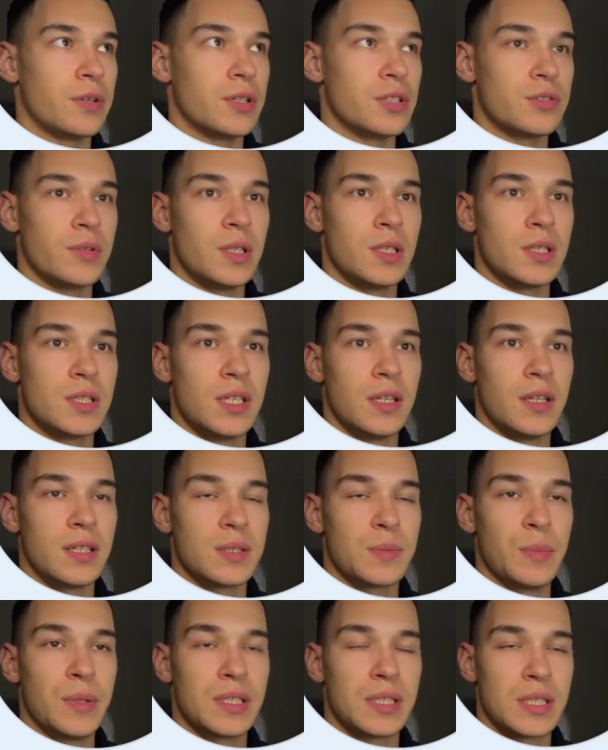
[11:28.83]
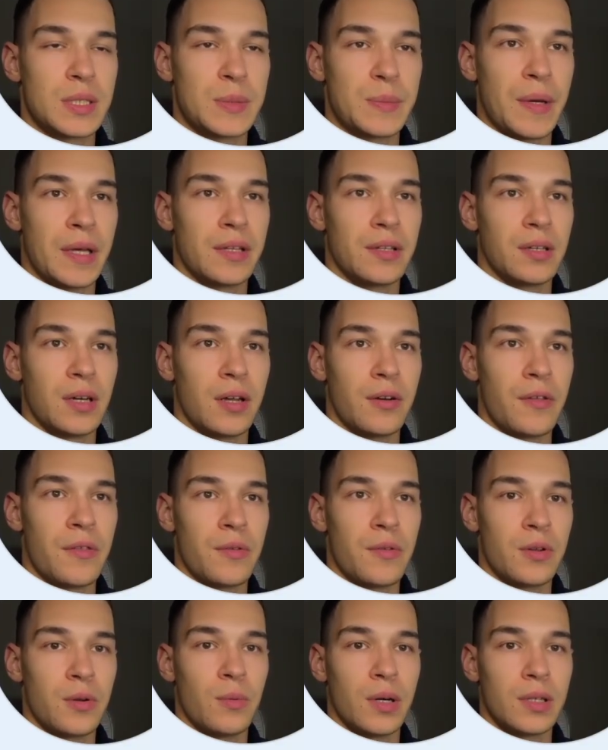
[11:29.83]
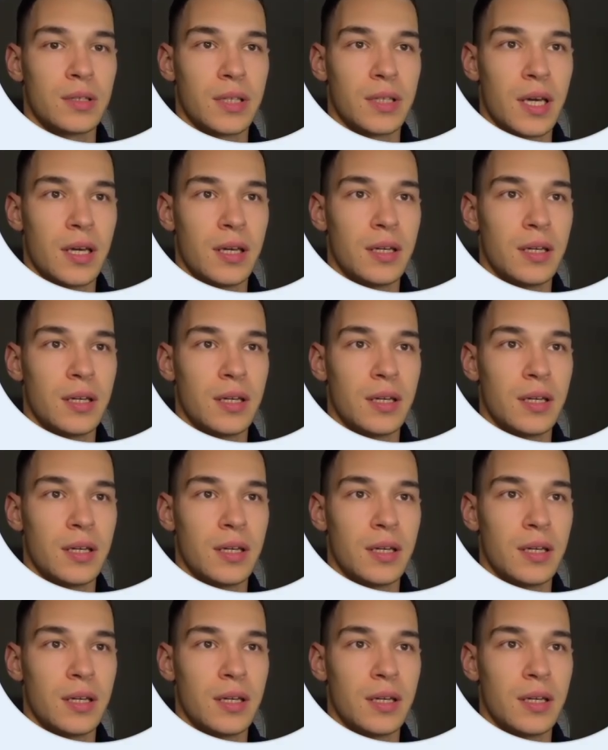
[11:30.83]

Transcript: So you can see this business spend 131K